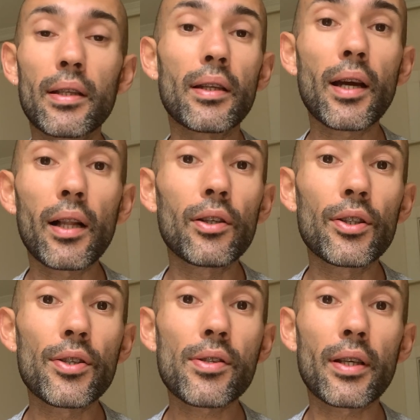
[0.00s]
and
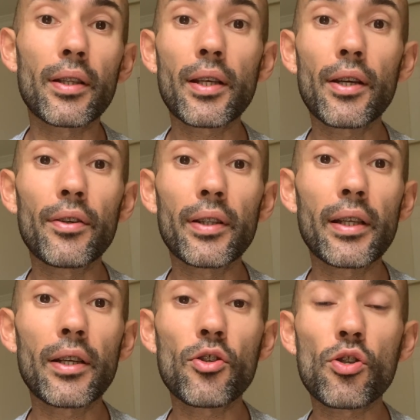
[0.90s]
colors and here and
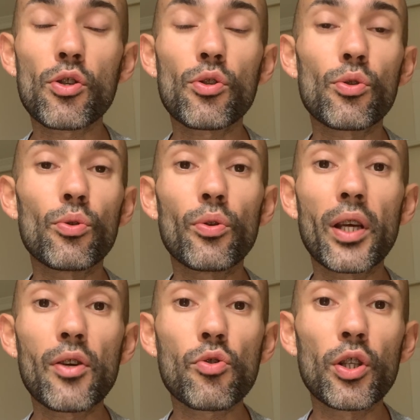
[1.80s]
there, just to
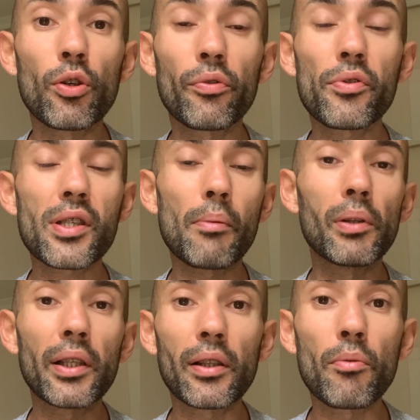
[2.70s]
get rid of some
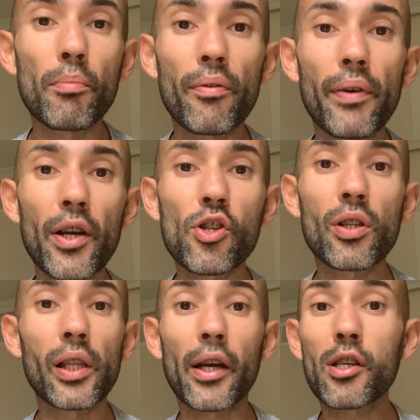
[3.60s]
little
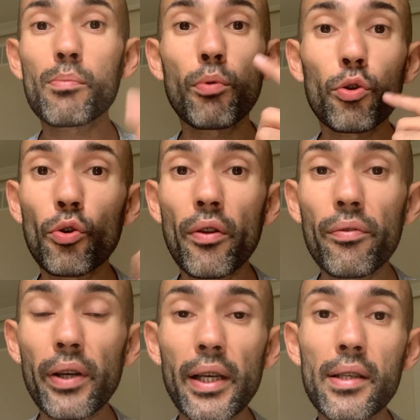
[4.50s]
imperfection like spot on the
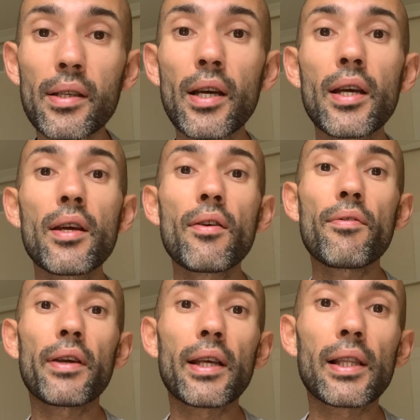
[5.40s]
face,
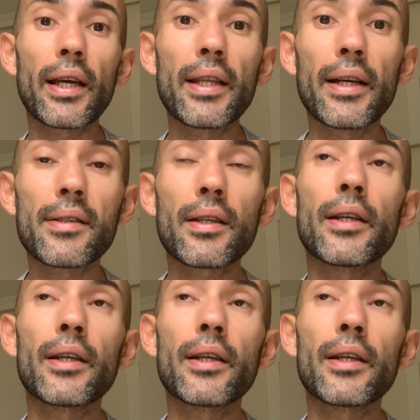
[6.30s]
things like that.